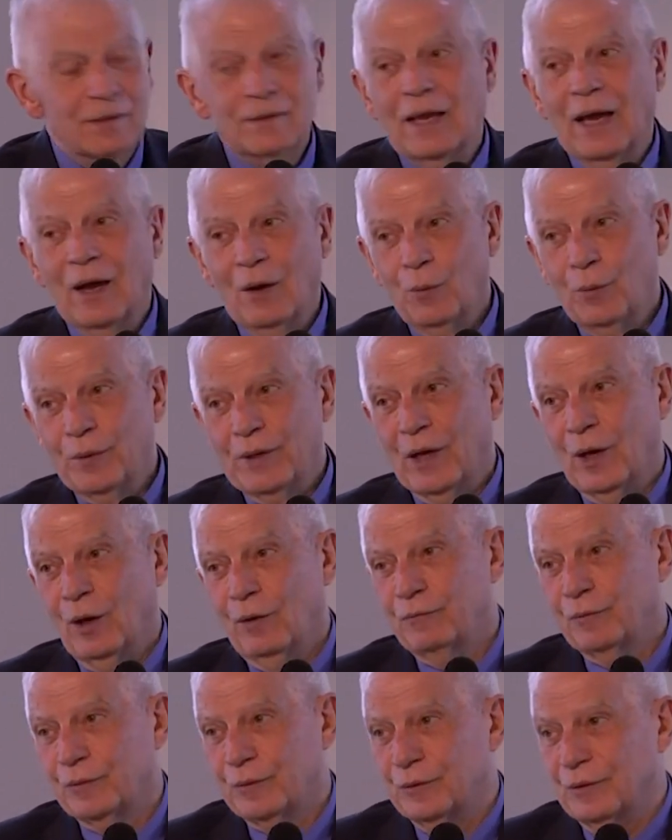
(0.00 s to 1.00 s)
Now we are
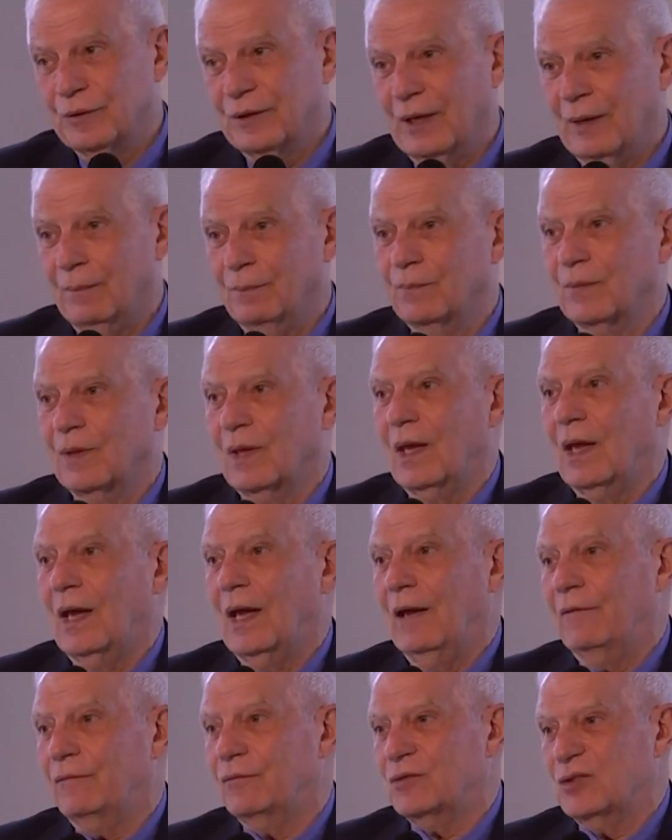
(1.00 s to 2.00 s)
offering them
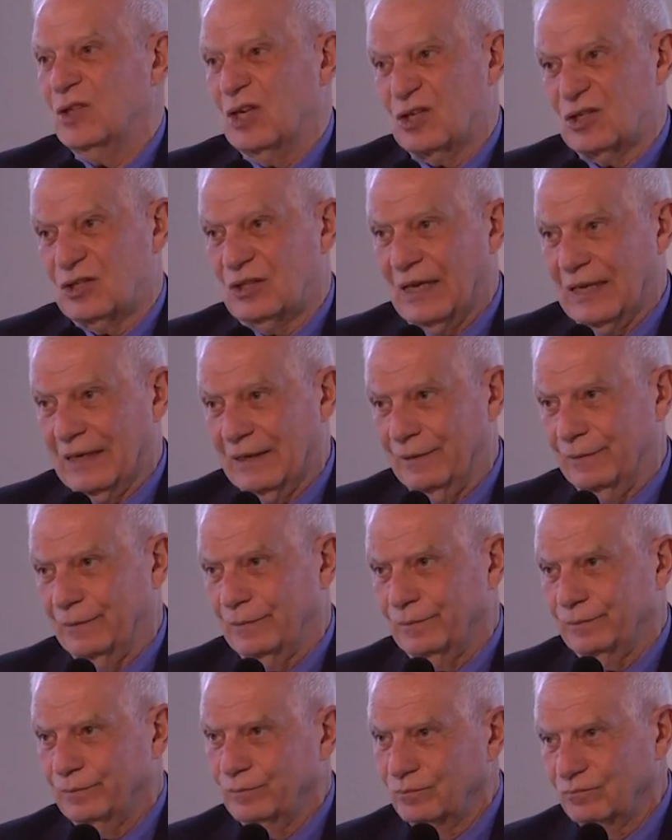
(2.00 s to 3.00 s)
F
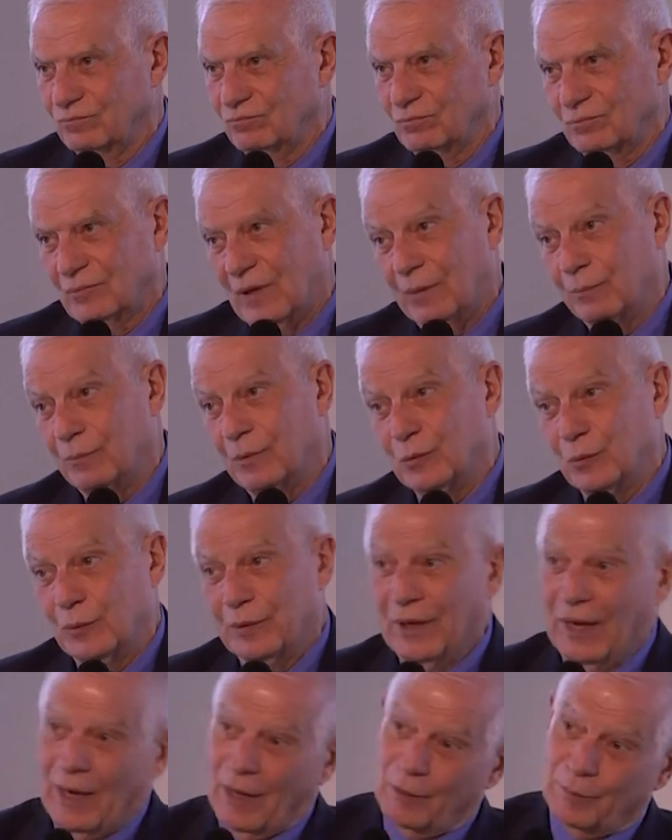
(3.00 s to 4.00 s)
sixteen. And
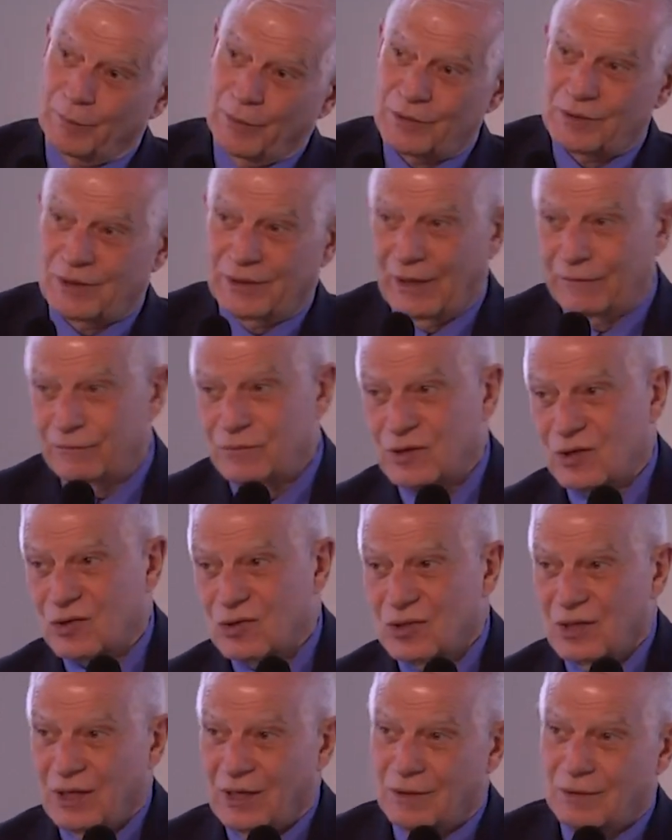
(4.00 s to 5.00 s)
between helmets and F
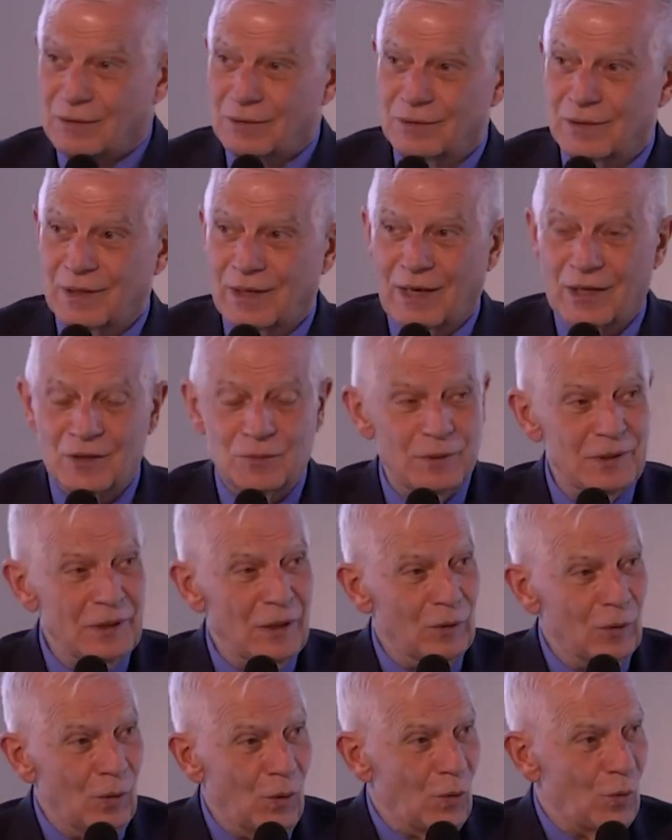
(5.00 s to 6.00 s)
sixteens, it has been
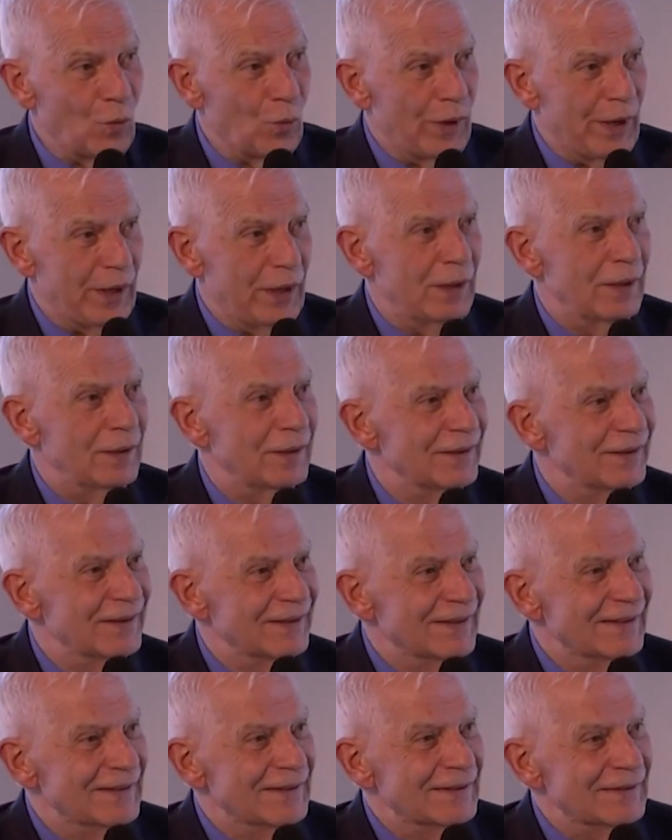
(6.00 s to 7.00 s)
a long way.
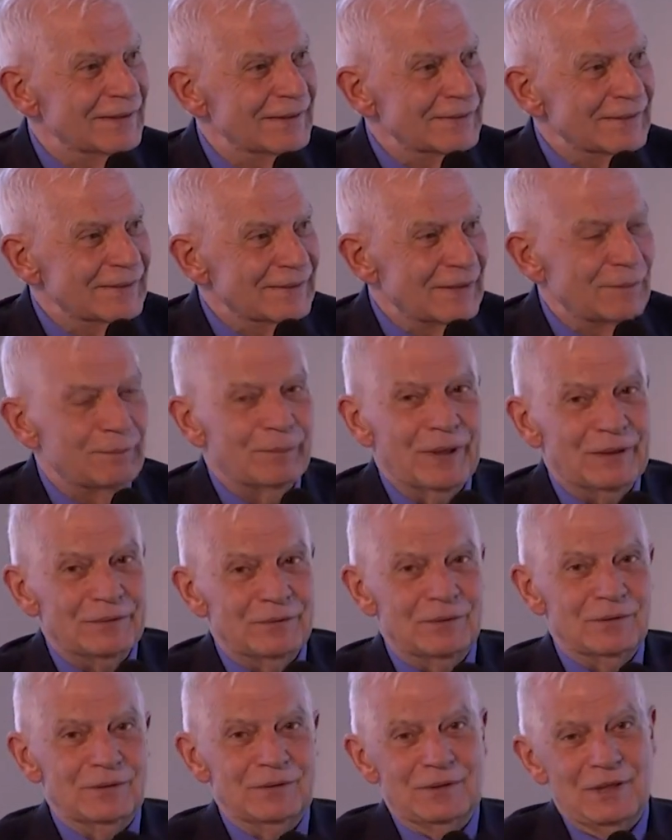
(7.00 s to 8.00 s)

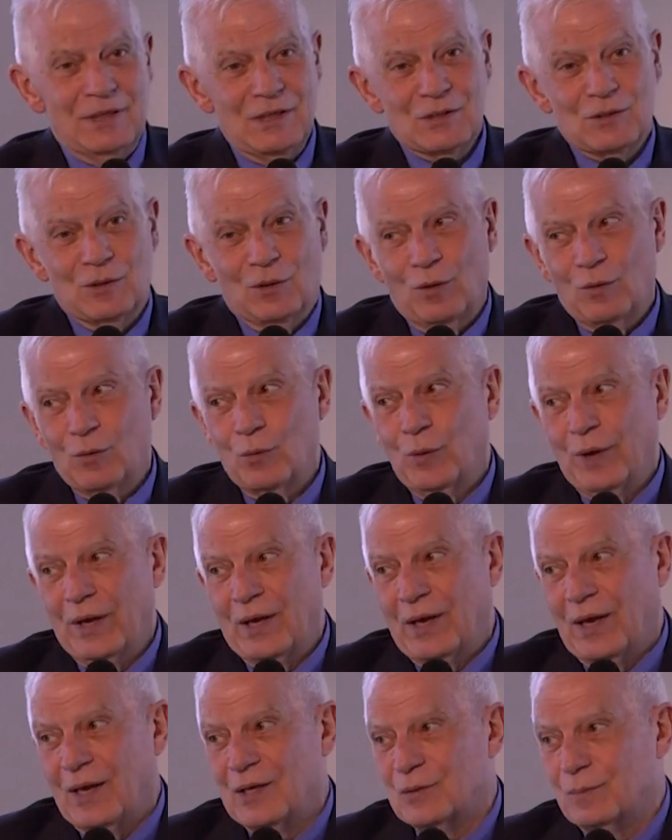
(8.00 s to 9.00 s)
But this long
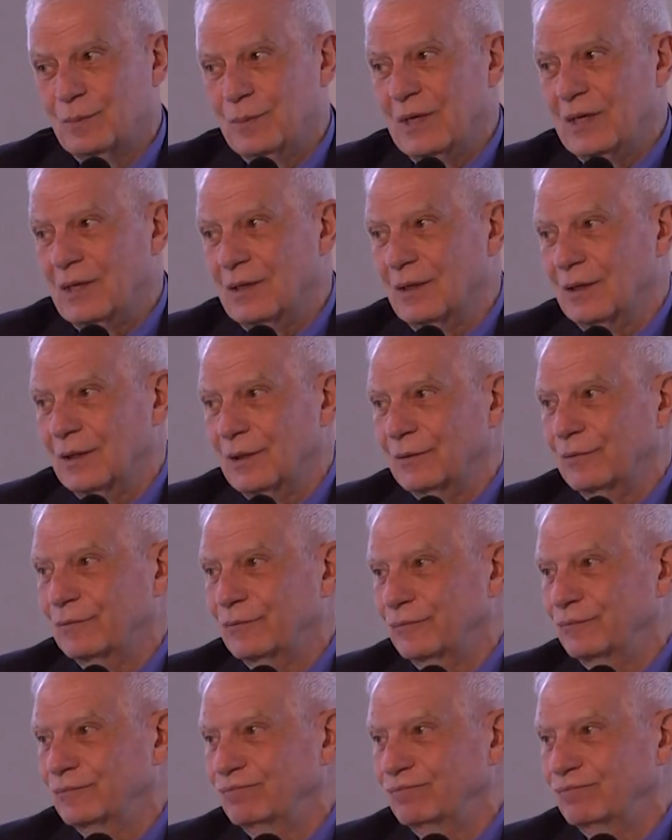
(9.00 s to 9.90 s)
way has been uh,